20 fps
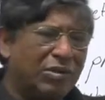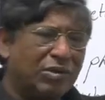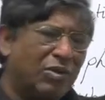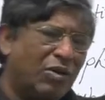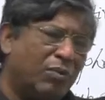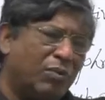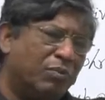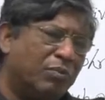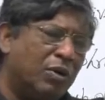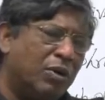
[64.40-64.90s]

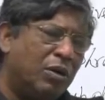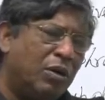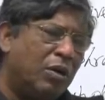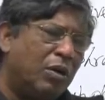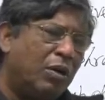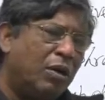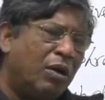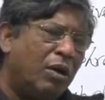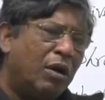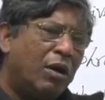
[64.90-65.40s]
of
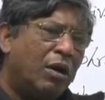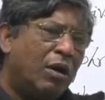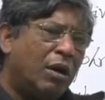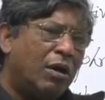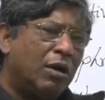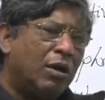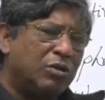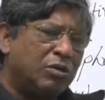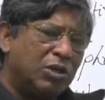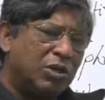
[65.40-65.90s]

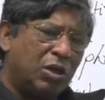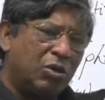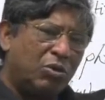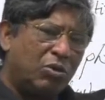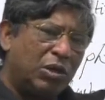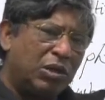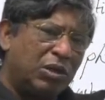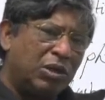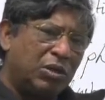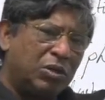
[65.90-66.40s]

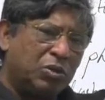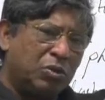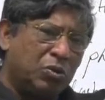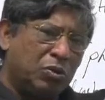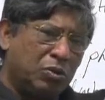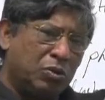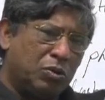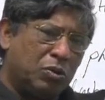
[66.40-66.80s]
January to